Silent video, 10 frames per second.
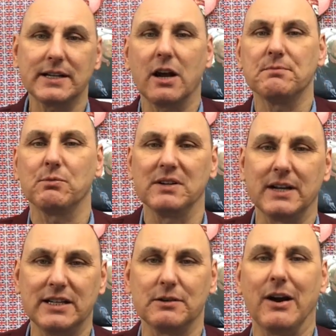He hopes one
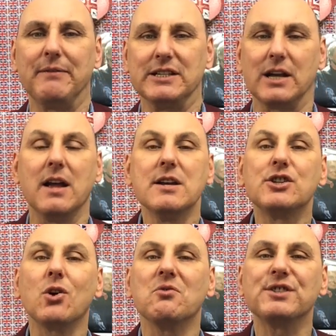day to have his uh,
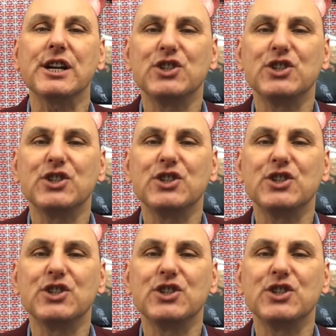songs